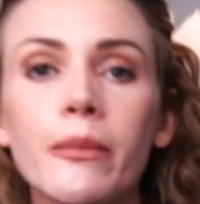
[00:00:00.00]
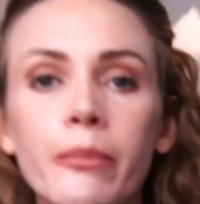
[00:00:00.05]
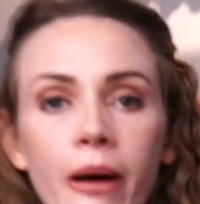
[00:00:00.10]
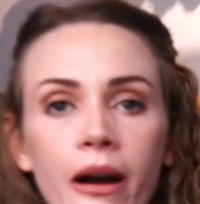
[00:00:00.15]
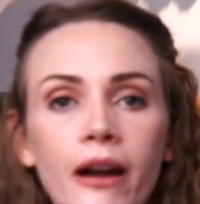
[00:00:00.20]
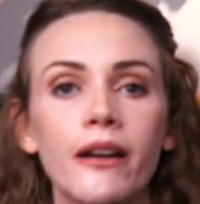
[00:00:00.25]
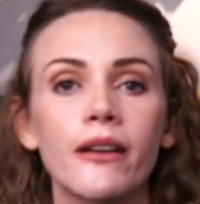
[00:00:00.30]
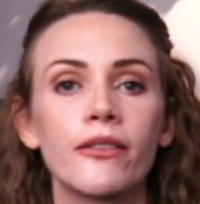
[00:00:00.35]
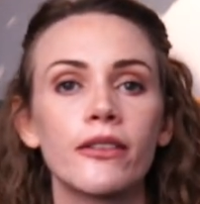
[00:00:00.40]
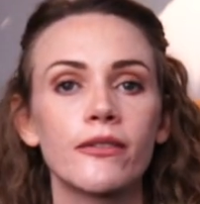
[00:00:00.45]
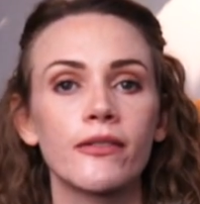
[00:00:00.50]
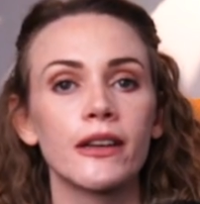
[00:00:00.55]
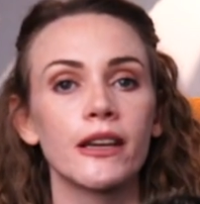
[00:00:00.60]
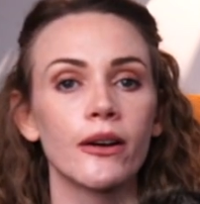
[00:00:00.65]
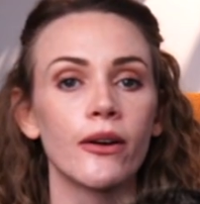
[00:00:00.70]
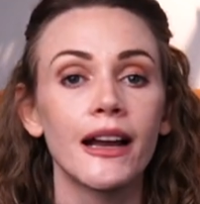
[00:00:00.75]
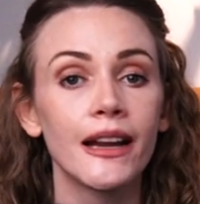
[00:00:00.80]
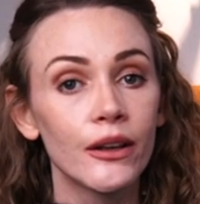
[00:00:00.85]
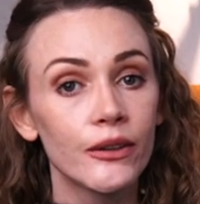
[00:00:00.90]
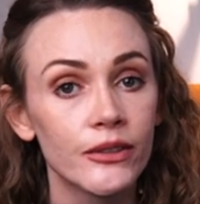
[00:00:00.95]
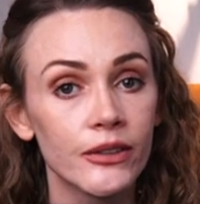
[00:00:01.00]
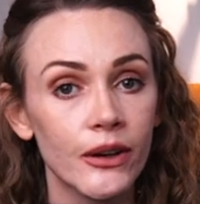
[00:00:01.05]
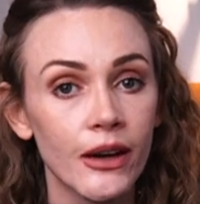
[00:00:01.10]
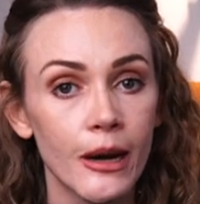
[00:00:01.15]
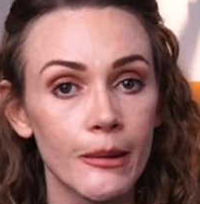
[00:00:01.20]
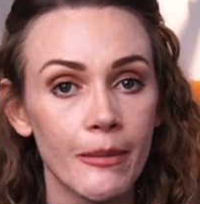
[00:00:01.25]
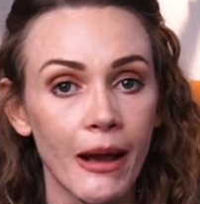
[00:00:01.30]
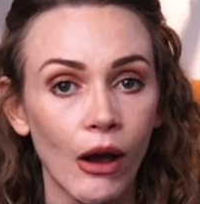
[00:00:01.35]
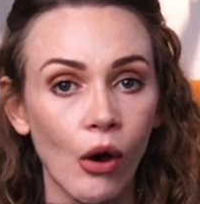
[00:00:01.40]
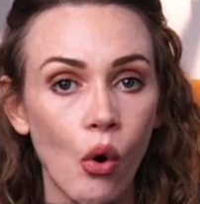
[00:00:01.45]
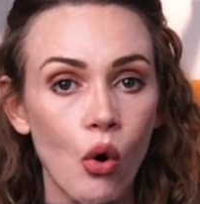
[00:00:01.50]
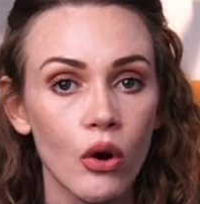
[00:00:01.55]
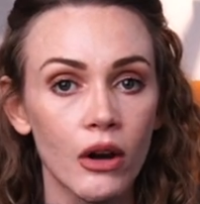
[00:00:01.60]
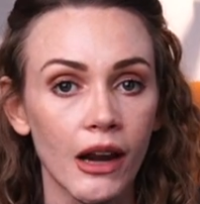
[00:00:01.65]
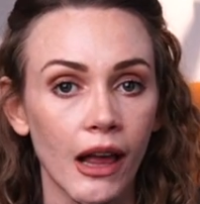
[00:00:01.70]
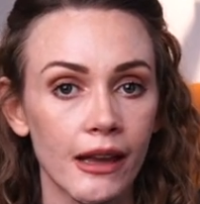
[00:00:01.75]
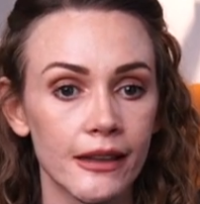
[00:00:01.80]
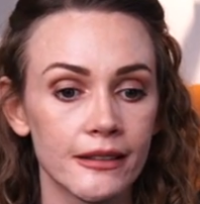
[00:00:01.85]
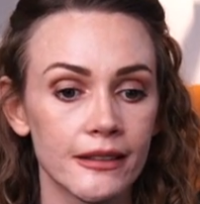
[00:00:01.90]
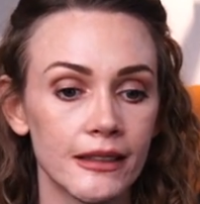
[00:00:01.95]
a part of the video. I also got a marron
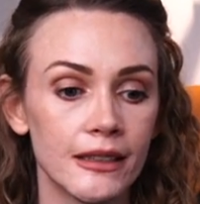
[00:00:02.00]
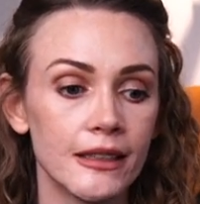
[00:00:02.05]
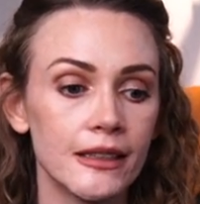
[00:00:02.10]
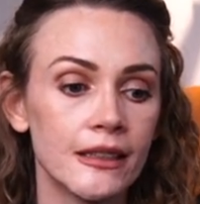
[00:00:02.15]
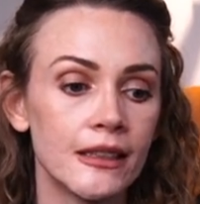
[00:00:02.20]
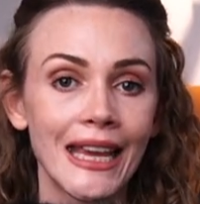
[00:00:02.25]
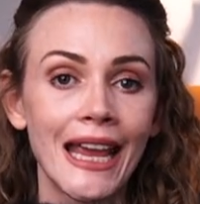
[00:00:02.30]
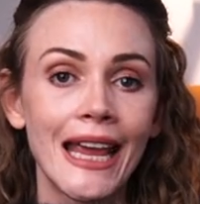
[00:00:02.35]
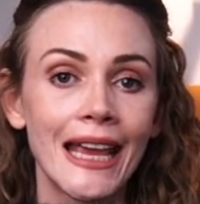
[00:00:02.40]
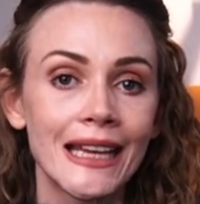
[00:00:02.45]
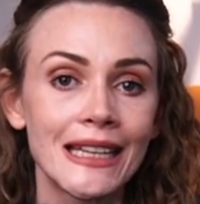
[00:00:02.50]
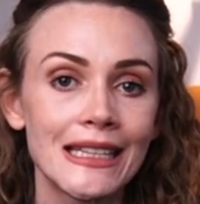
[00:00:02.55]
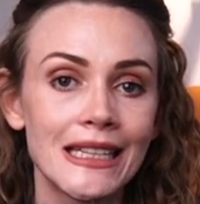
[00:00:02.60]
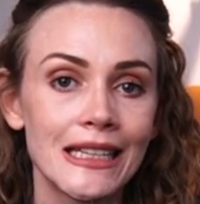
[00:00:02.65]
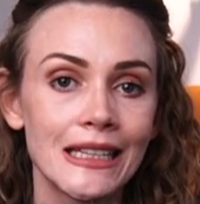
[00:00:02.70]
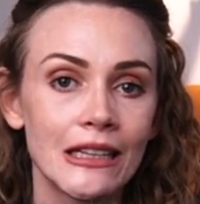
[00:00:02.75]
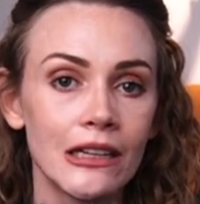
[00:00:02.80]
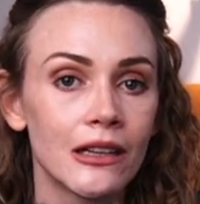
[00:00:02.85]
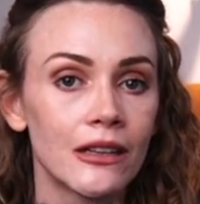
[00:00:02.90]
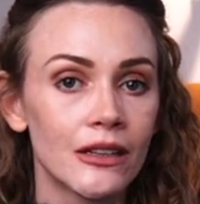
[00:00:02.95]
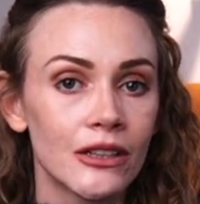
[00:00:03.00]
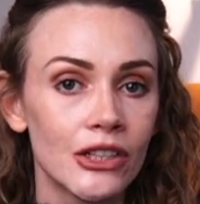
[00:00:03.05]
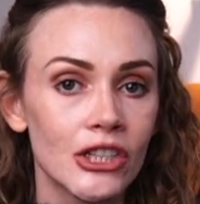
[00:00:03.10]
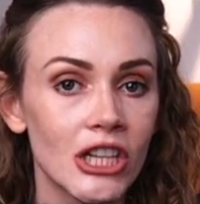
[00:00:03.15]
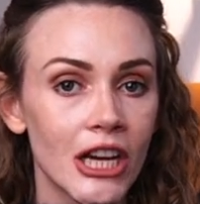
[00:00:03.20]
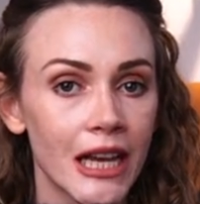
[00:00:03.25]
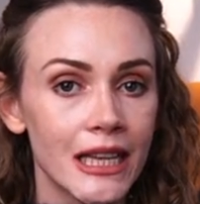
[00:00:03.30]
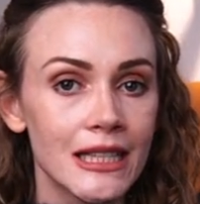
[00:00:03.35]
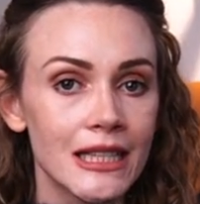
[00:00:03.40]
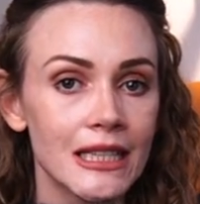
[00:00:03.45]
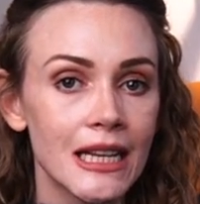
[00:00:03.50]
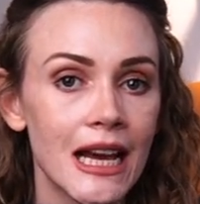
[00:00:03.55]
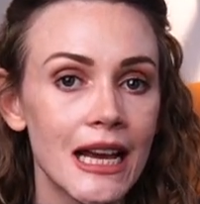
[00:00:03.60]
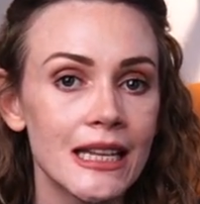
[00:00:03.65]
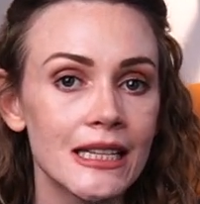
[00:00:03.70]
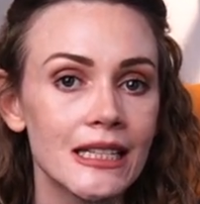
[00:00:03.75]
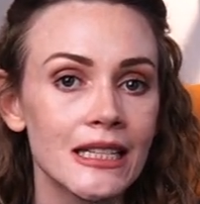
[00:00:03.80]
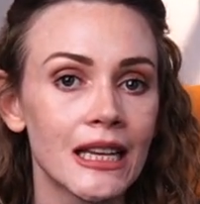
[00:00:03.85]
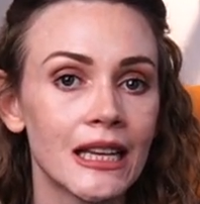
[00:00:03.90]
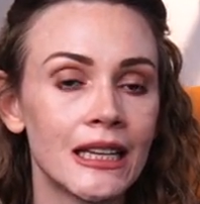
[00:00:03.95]
glacé, candied
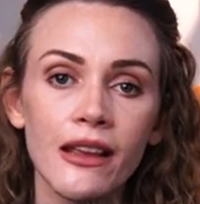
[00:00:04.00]
chestnut.